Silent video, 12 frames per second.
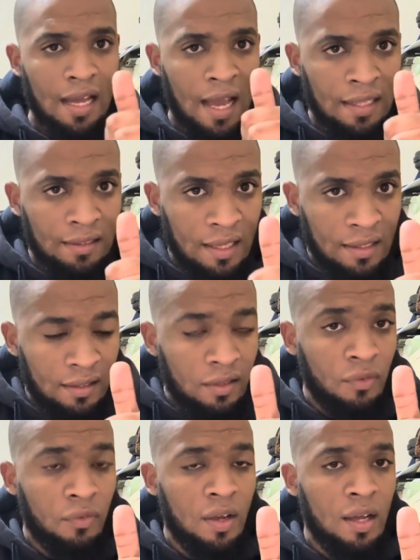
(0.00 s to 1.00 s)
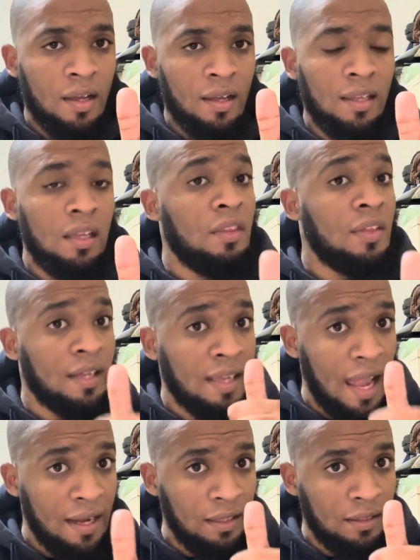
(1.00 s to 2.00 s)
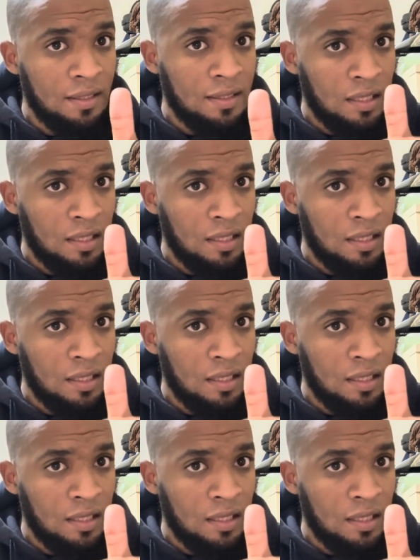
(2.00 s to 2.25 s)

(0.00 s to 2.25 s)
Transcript: identify the characters